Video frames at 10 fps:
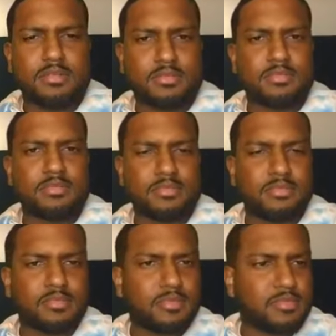
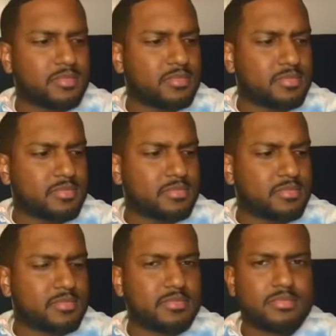
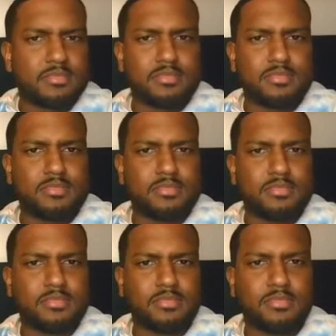
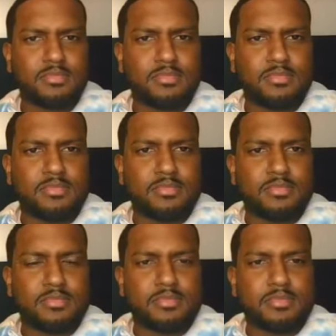
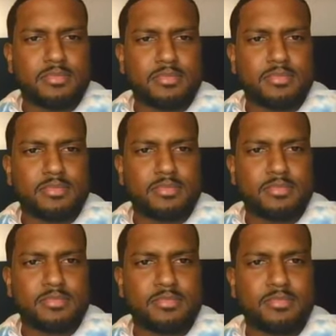
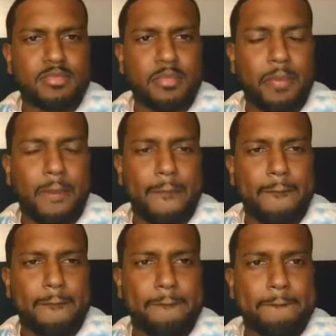
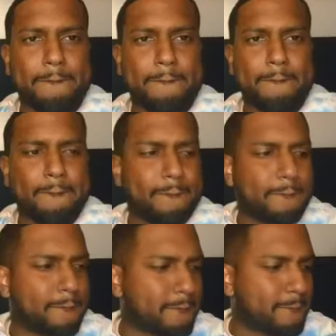
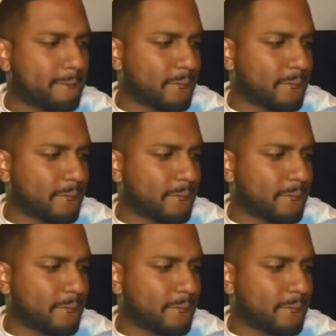The person shown says nothing.